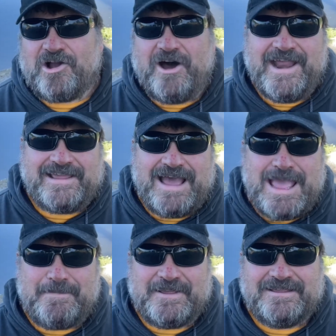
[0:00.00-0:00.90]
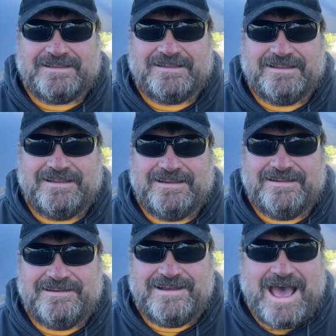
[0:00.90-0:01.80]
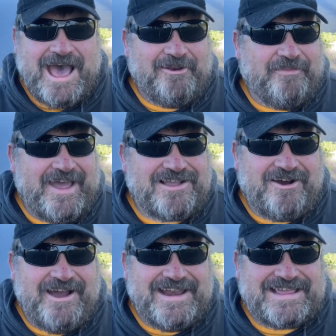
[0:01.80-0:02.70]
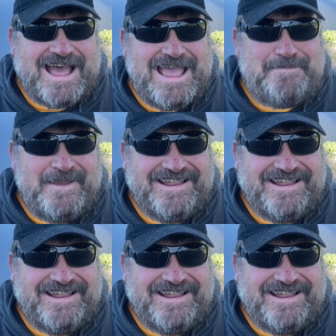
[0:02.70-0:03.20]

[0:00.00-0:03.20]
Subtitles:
guy in a cape. Nah, not that guy in a cape.